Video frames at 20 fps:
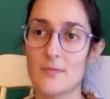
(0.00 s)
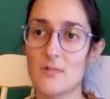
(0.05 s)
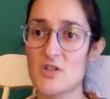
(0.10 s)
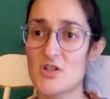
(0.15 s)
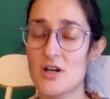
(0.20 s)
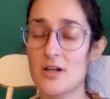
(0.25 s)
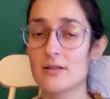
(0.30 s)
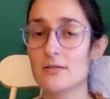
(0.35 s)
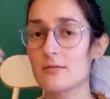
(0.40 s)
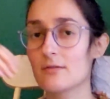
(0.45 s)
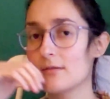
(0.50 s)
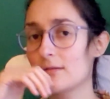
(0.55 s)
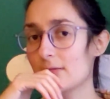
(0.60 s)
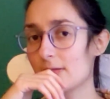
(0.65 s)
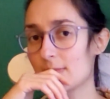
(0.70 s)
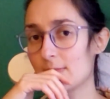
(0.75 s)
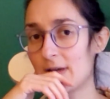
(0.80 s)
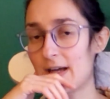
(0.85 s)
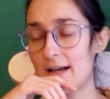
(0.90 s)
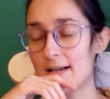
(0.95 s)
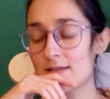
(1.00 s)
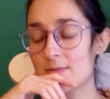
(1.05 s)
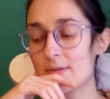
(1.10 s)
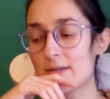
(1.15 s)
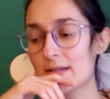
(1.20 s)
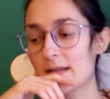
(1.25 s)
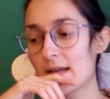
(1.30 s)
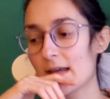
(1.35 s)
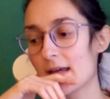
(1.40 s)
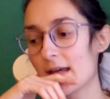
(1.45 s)
John, my
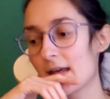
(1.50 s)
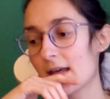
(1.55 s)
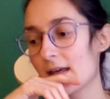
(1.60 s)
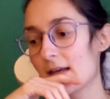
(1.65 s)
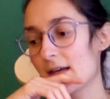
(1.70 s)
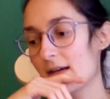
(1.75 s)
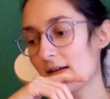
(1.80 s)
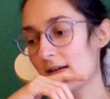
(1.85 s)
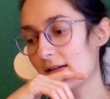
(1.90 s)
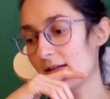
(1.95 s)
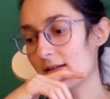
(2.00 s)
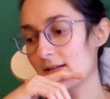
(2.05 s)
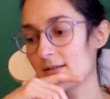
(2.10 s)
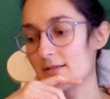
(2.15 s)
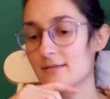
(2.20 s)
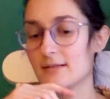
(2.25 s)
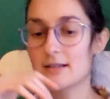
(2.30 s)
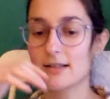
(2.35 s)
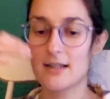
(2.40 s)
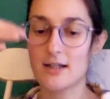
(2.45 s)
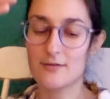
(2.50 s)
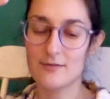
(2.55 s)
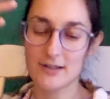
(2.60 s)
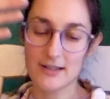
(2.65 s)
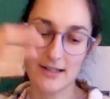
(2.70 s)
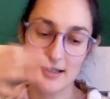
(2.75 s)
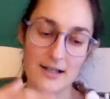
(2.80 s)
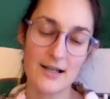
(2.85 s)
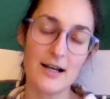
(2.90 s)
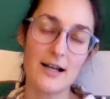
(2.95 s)
husband, and kind of
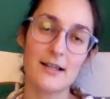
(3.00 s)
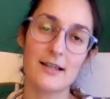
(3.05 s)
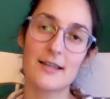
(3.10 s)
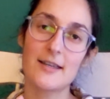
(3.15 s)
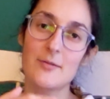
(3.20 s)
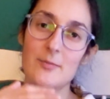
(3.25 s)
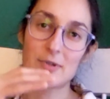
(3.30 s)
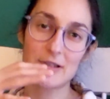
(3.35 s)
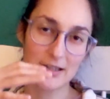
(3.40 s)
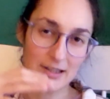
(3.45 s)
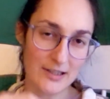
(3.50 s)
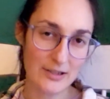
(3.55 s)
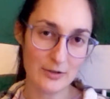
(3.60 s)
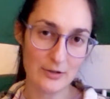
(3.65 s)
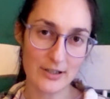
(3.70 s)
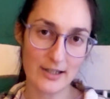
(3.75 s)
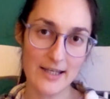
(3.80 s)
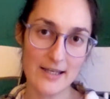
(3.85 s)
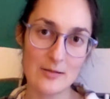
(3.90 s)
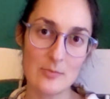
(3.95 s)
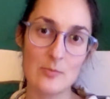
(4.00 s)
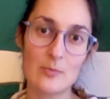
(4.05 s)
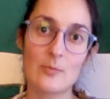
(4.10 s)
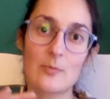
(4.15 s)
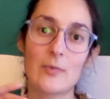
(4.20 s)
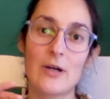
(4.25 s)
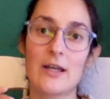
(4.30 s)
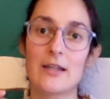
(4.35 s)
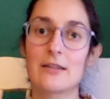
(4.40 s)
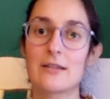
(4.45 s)
like hug him and lean on him,
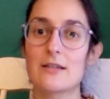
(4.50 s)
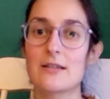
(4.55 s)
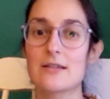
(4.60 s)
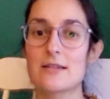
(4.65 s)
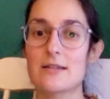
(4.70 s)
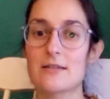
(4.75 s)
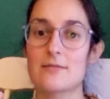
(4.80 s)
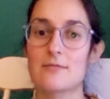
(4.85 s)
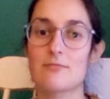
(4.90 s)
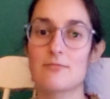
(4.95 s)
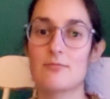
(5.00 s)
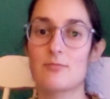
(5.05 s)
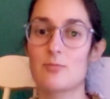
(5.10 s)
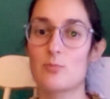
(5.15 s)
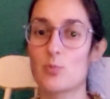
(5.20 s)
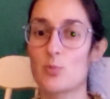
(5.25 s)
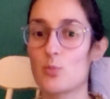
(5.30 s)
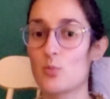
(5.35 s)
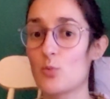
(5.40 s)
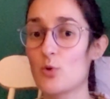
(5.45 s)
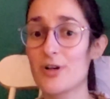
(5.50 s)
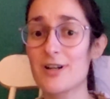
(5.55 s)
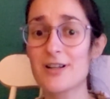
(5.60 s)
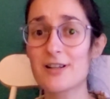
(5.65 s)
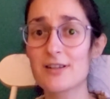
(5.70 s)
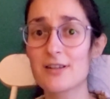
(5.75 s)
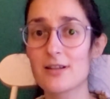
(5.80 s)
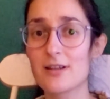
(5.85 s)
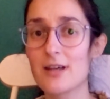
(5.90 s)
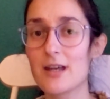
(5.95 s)
and this
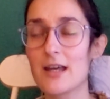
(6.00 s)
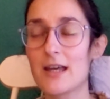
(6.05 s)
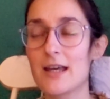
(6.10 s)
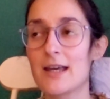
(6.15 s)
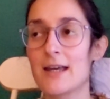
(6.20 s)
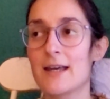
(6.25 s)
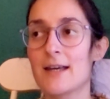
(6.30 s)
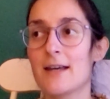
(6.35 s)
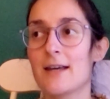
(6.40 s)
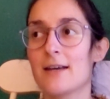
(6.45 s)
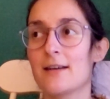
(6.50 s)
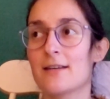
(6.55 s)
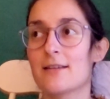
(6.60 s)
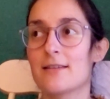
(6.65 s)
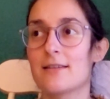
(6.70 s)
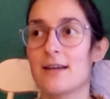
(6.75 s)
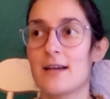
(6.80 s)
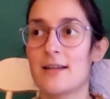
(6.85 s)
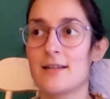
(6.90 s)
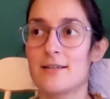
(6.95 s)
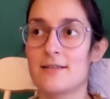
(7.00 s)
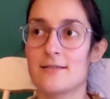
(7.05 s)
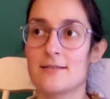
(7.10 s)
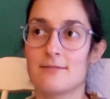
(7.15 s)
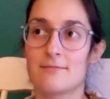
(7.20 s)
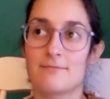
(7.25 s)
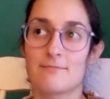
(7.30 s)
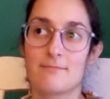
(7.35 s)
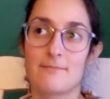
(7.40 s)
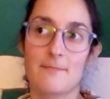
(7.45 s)
worked.
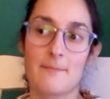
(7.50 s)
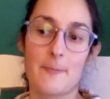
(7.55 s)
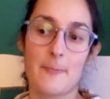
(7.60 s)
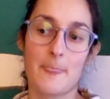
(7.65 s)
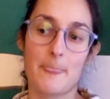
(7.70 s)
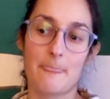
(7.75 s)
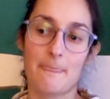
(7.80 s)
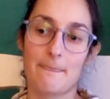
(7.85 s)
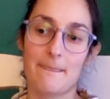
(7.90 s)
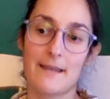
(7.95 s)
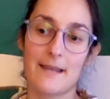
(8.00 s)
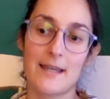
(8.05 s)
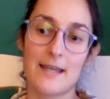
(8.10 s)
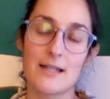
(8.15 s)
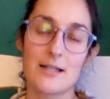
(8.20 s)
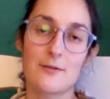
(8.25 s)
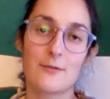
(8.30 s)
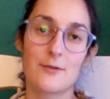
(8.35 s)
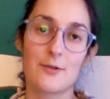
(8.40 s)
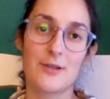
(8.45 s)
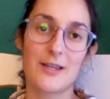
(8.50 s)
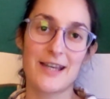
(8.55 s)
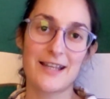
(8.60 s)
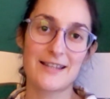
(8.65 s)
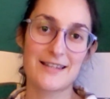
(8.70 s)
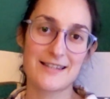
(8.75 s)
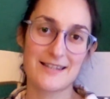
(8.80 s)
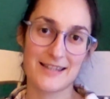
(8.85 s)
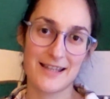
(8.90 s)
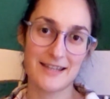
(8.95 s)
Then again, if you can't
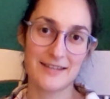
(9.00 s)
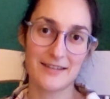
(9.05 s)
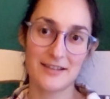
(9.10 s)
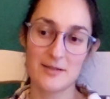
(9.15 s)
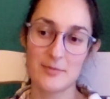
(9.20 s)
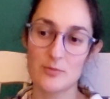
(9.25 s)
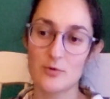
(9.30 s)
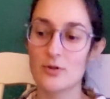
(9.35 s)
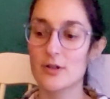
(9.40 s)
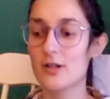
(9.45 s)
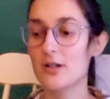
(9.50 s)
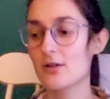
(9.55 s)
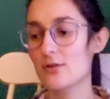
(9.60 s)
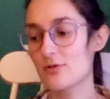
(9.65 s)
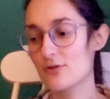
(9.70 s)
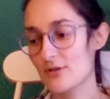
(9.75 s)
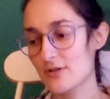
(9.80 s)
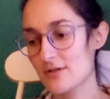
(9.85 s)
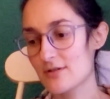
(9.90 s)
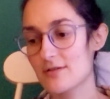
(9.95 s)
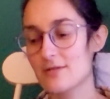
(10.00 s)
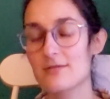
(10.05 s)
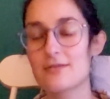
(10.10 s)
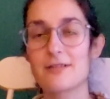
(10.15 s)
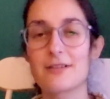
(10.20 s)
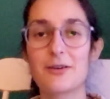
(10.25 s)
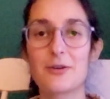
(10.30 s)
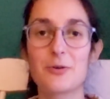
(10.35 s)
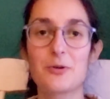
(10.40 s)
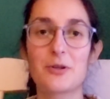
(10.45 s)
stand anymore, you just
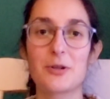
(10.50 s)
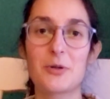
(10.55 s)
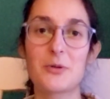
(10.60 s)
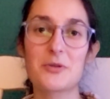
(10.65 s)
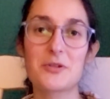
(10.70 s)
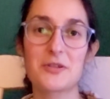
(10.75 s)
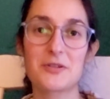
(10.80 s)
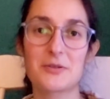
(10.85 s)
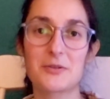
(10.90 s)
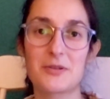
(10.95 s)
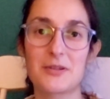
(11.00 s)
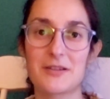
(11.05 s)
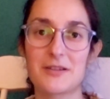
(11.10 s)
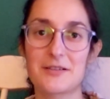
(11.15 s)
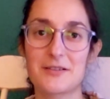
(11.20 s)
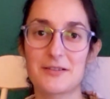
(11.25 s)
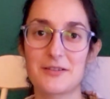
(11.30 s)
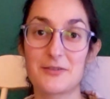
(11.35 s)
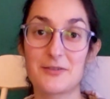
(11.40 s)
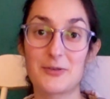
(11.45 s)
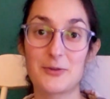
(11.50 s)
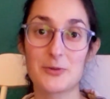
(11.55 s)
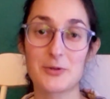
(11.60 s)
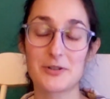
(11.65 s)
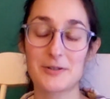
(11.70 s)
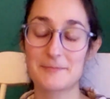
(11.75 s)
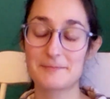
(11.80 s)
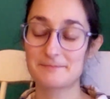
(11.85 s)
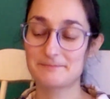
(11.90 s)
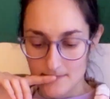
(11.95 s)
go closer to the floor.